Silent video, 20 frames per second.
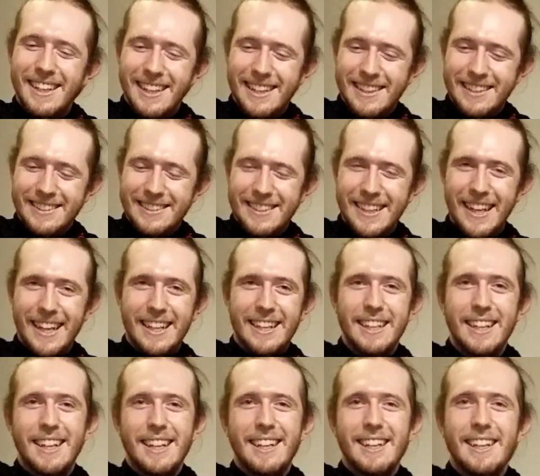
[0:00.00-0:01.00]

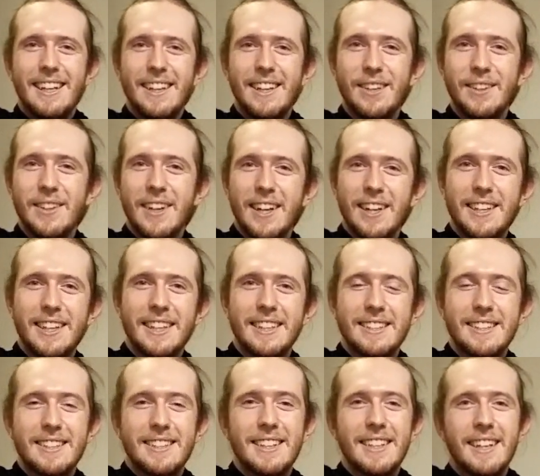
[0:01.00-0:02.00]
Alright, hello
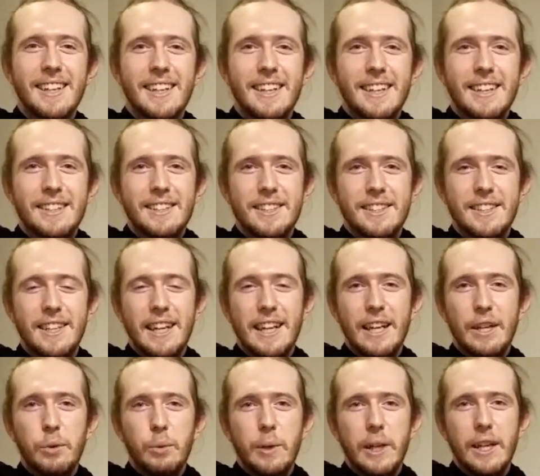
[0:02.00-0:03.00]
Guardians.
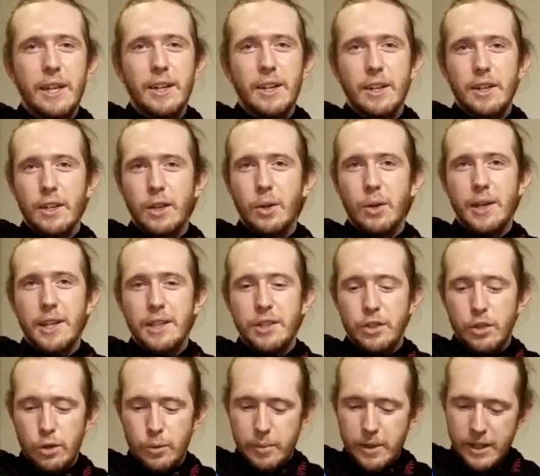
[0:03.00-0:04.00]
Today we are going
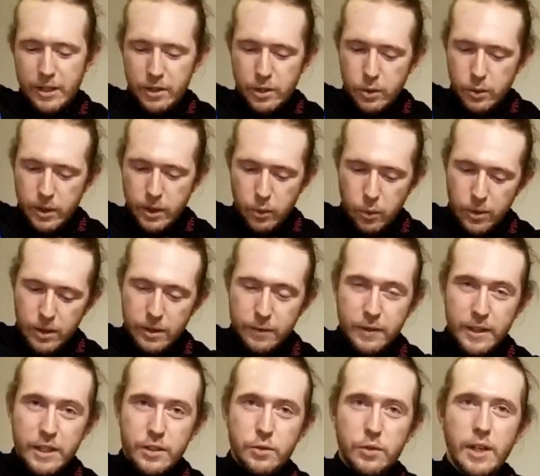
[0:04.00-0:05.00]
to be doing one of
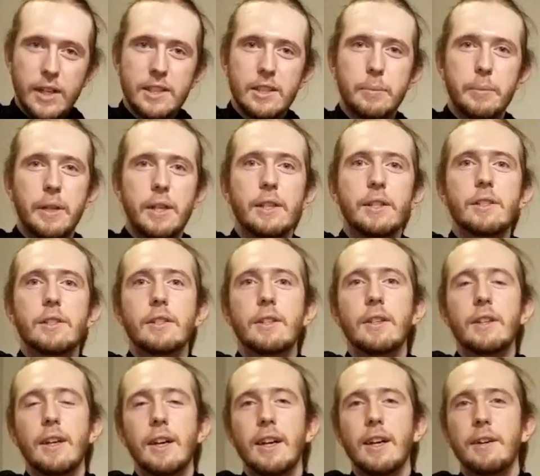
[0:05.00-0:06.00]
these recipes
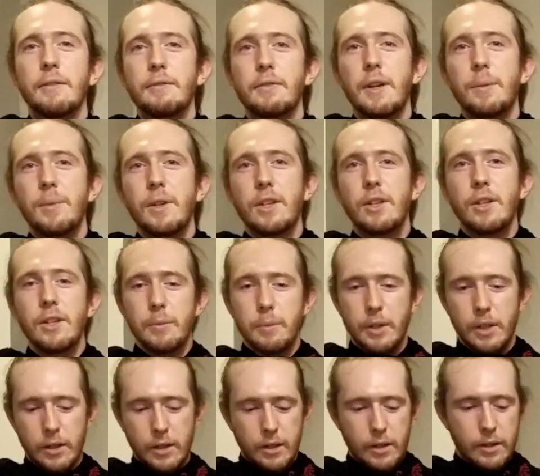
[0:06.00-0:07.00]
from the
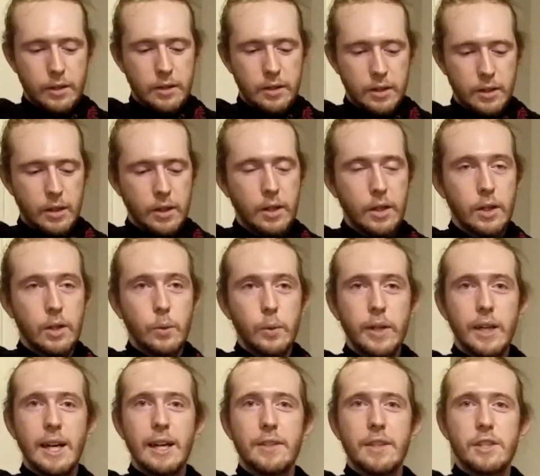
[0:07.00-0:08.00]
cookbook. We
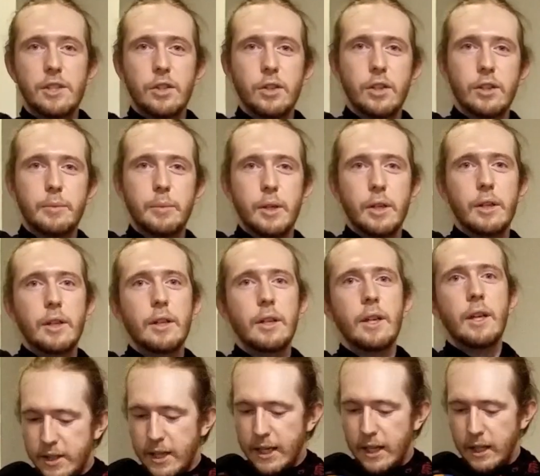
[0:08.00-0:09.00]
got this cookbook.
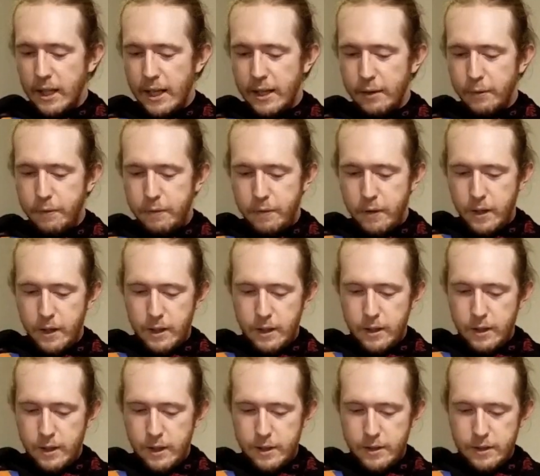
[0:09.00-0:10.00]
It's got a lot of
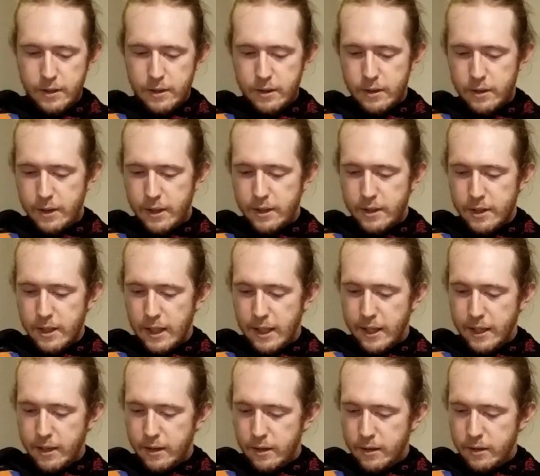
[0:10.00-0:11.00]
fun, it's
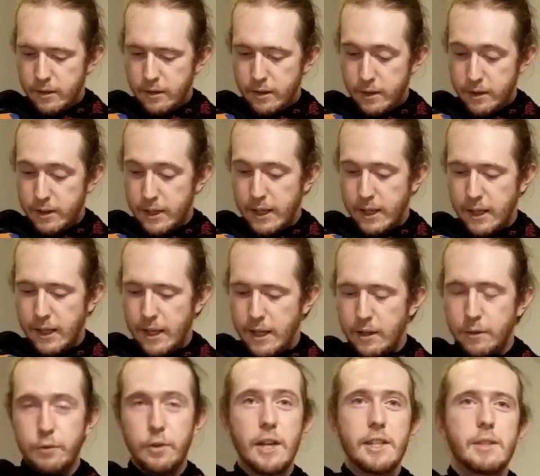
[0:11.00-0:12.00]
got a lot
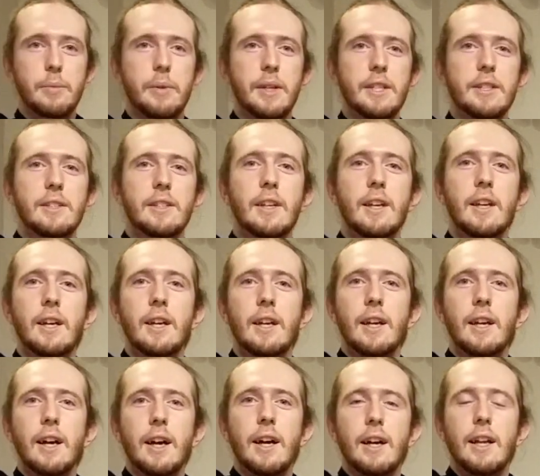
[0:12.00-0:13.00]
of recipes.
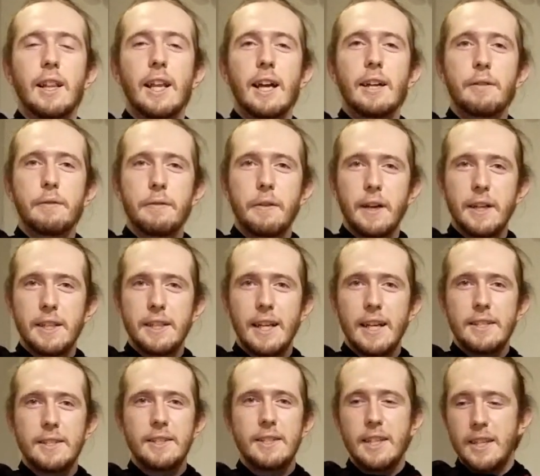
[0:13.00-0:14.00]
A lot of fun
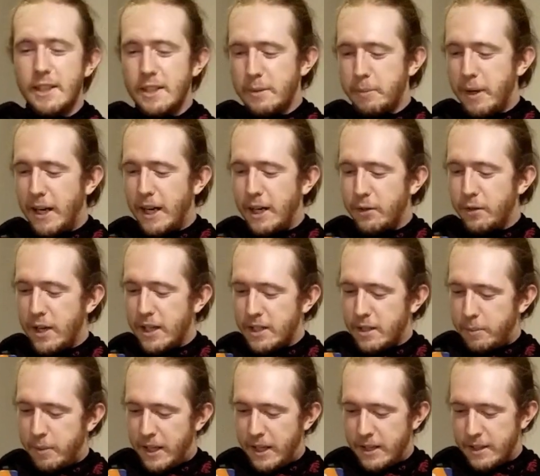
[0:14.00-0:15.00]
Destiny inspired
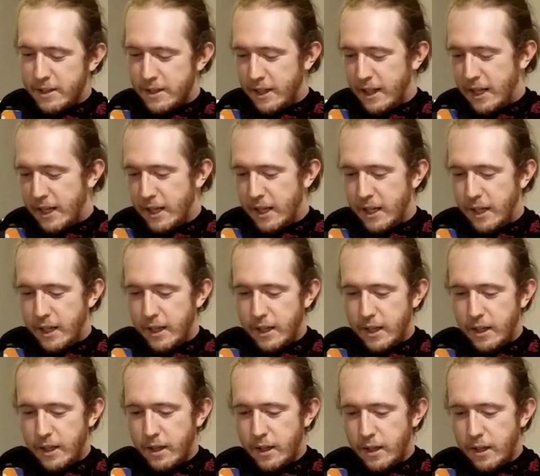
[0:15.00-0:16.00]
recipes
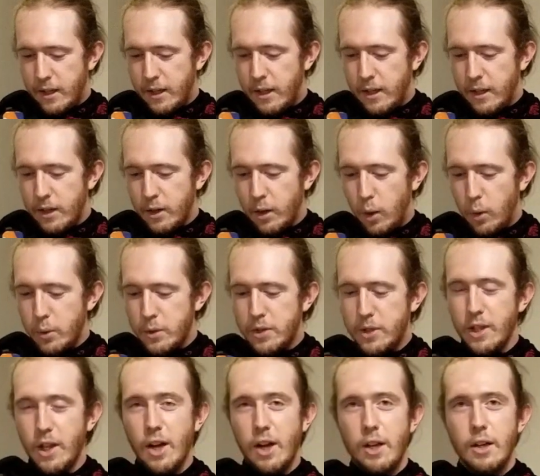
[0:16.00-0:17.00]
like
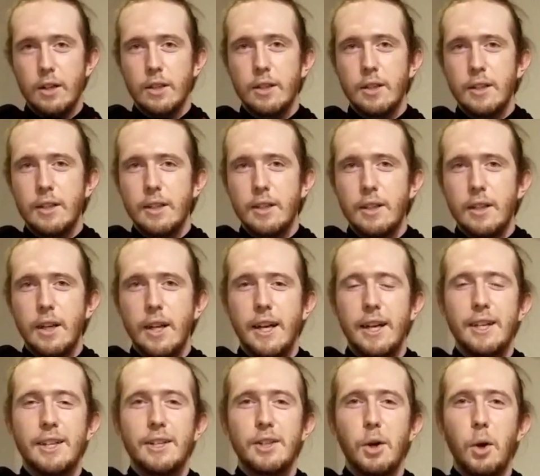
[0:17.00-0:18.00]
coleslaw
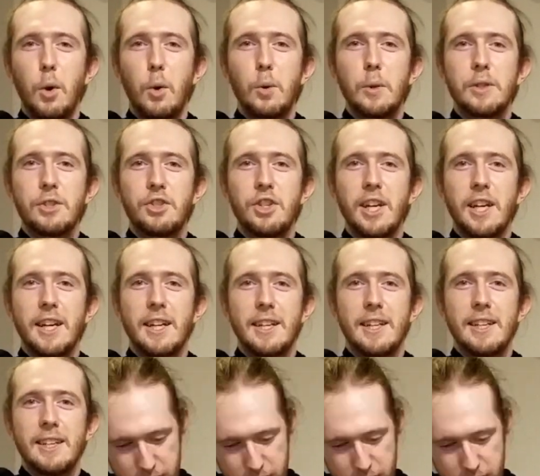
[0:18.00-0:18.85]
and whole chicken.